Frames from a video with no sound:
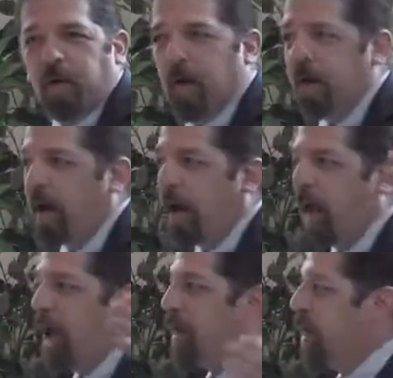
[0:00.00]
Right?
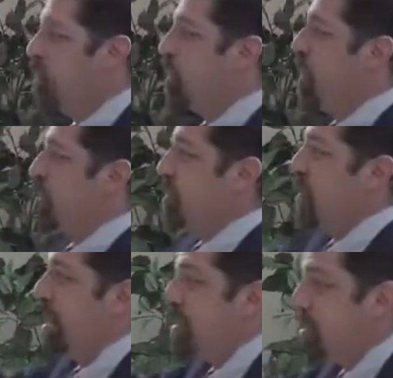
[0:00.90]
And didn't
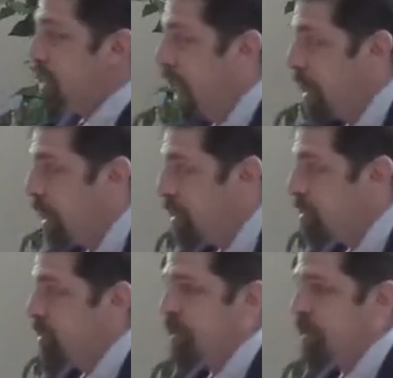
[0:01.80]
Jesus silence